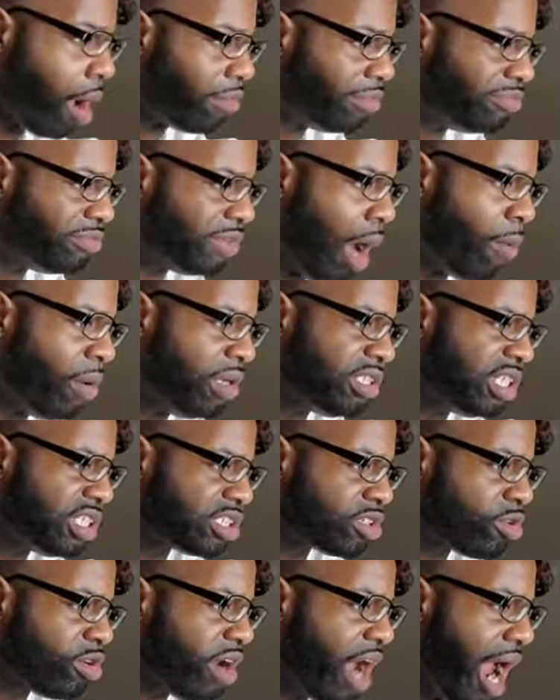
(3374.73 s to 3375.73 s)
that we
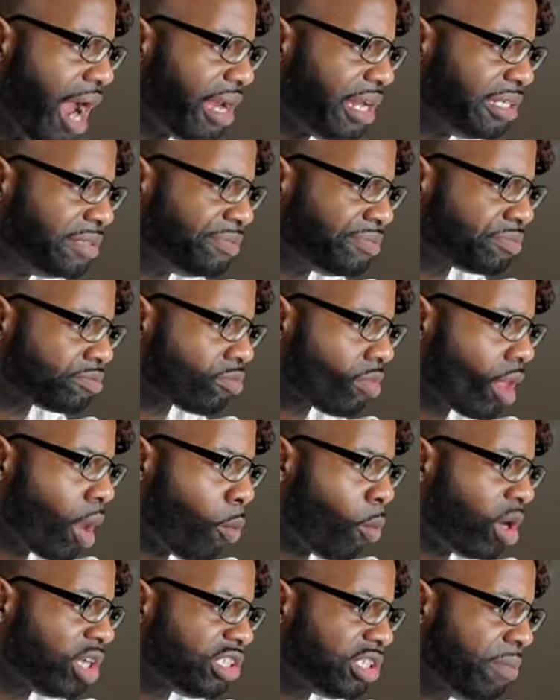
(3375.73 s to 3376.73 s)
just created?
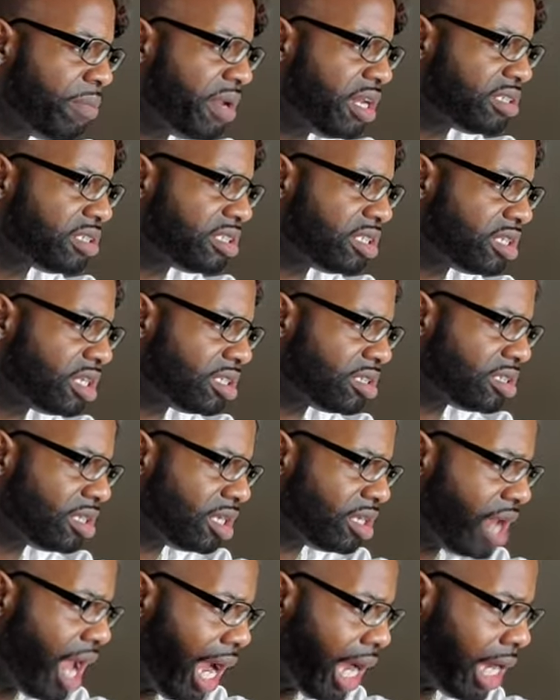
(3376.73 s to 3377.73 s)
What should be the
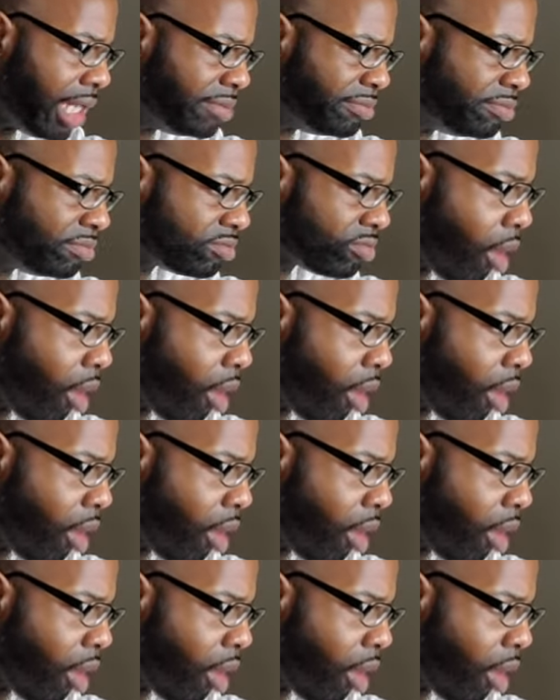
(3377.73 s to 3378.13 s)
name?